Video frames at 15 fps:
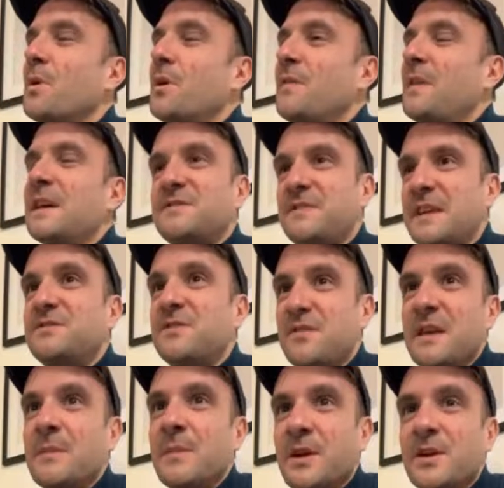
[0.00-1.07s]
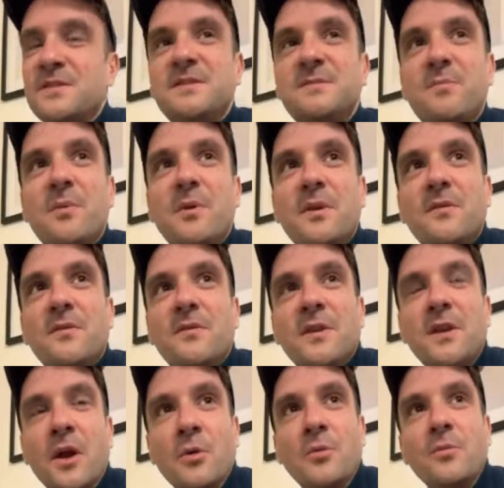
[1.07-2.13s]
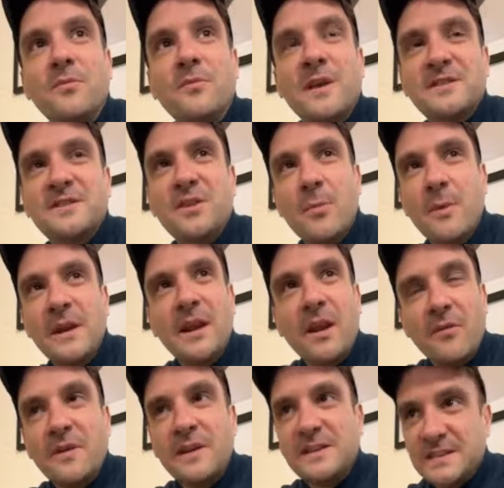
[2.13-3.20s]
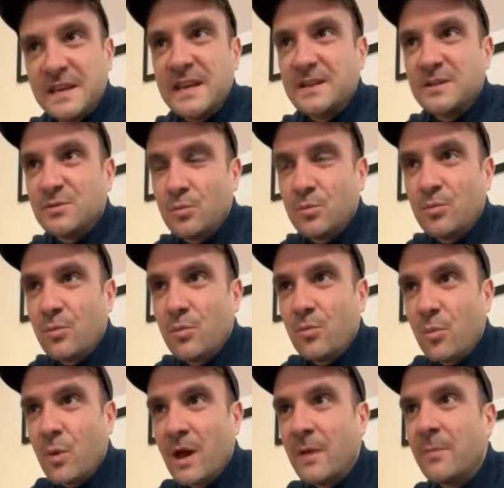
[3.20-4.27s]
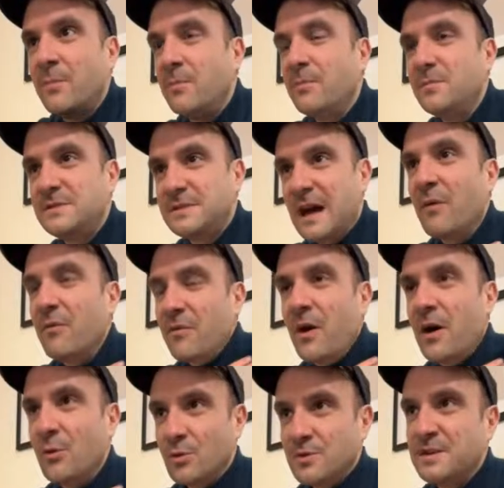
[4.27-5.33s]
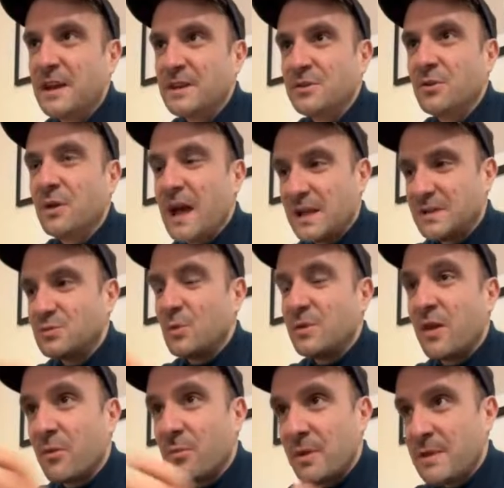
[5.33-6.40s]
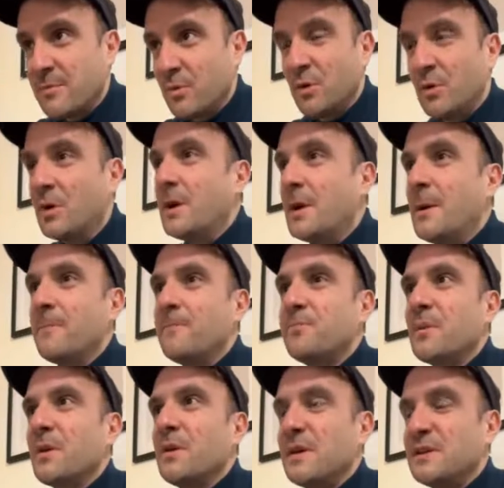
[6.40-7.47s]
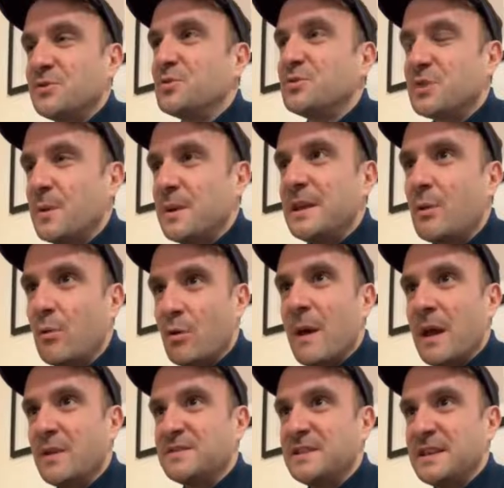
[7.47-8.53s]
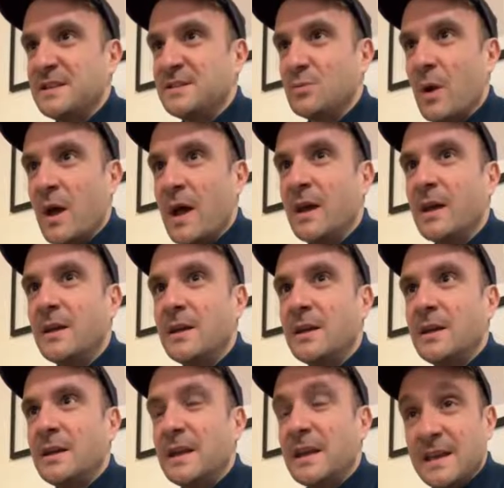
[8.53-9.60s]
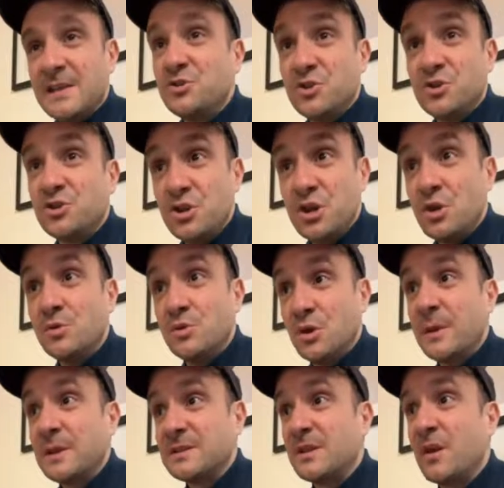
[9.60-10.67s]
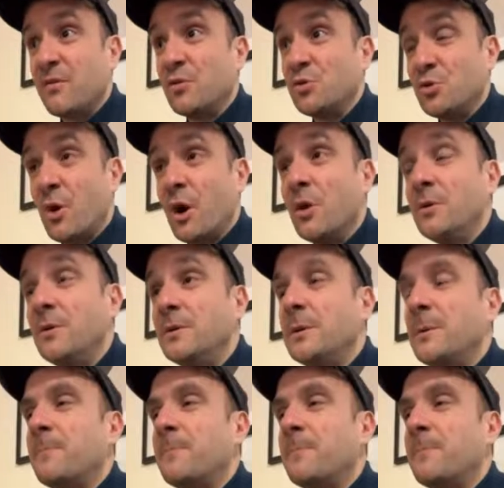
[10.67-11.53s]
That's the thing, because there's so many lovely scenes where Doubtfire or Daniel has with other people. There's also an equal amount of scenes where it is just you doing stuff on your own.